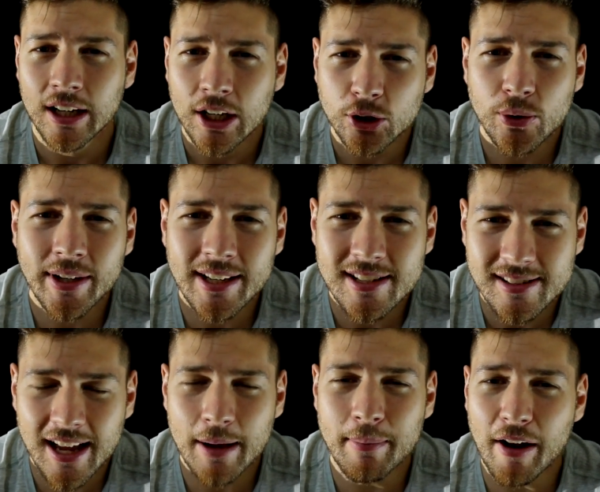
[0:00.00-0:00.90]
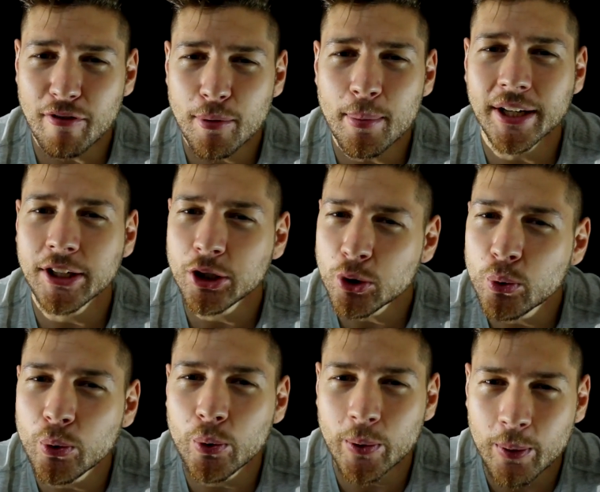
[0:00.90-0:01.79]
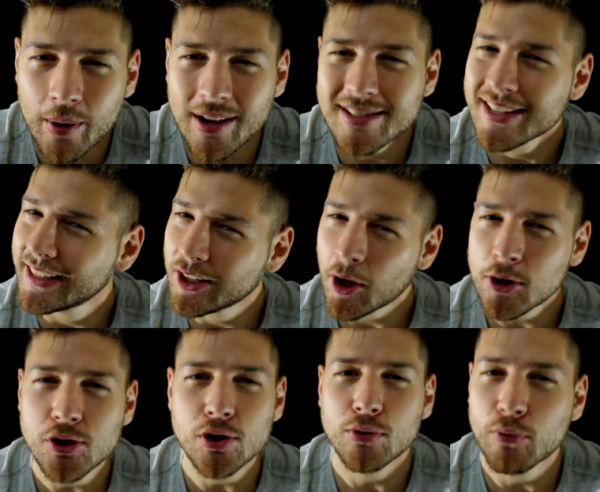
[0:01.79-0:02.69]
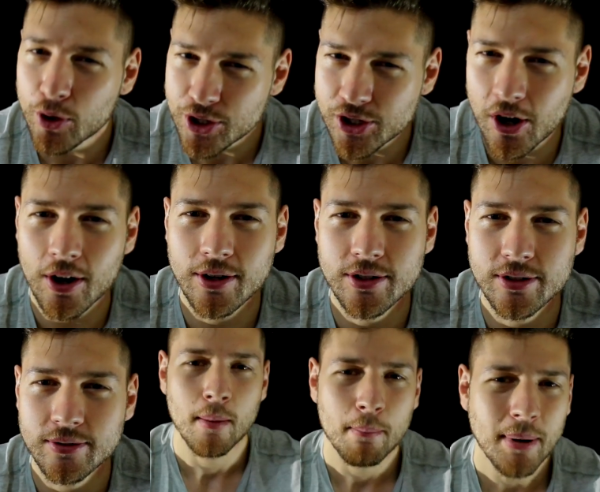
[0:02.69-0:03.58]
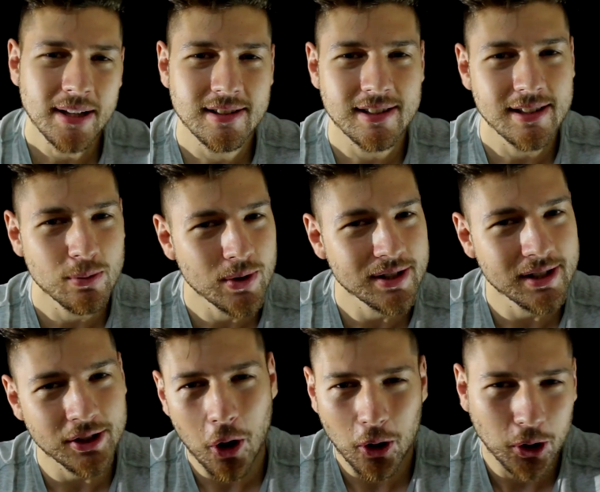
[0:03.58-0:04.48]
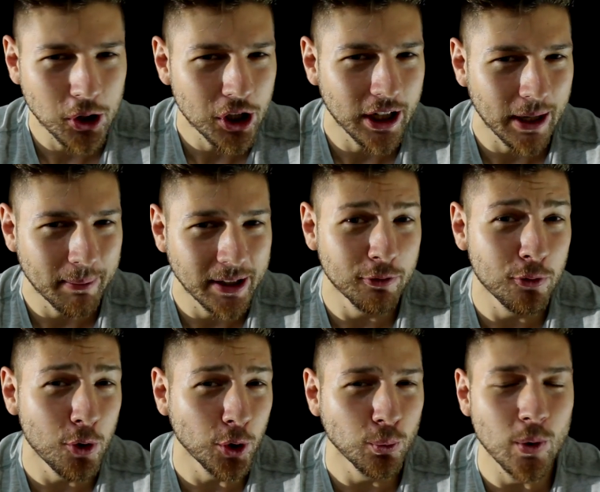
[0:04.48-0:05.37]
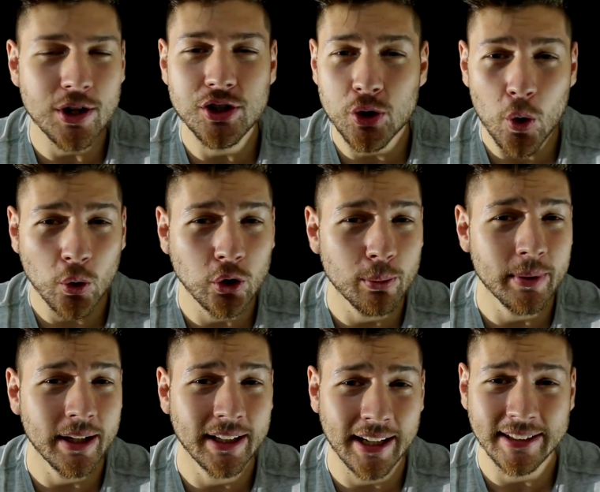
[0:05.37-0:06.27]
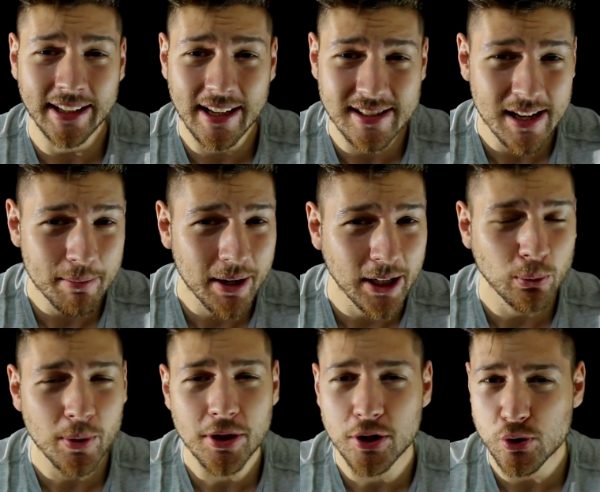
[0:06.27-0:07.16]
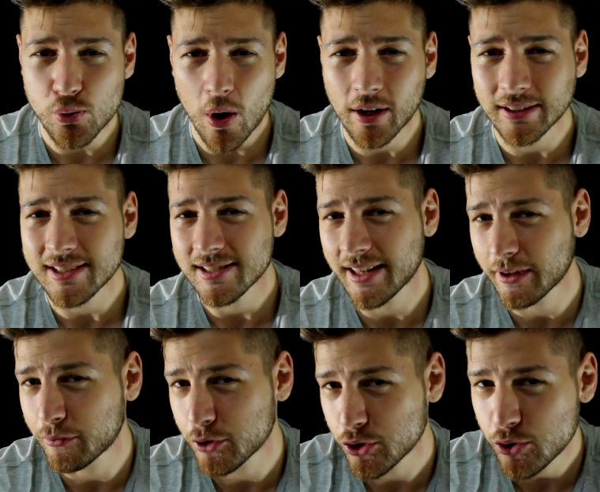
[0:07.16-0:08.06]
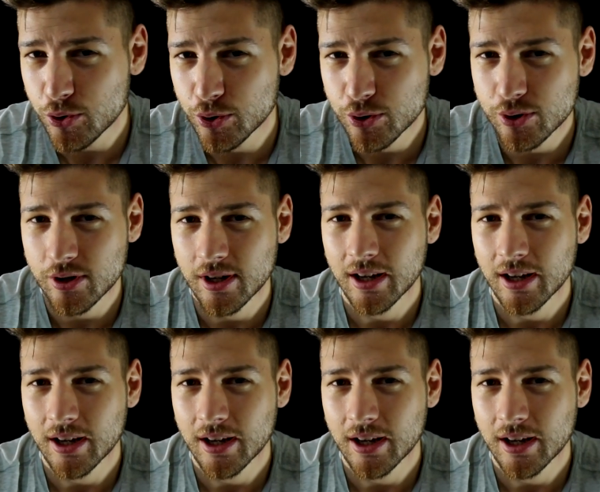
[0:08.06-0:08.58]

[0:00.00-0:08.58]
During his time, everybody knew who he was, and not just for his cars. But it wasn't all good. I mean, Ford was known to be an anti Semite with a strong dislike for Jews.